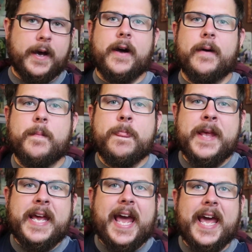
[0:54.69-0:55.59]

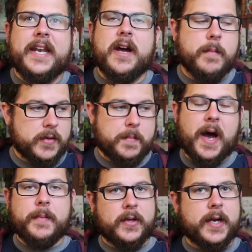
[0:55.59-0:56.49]
And our most
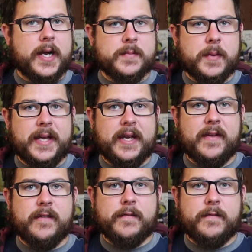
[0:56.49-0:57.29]
popular cosplay is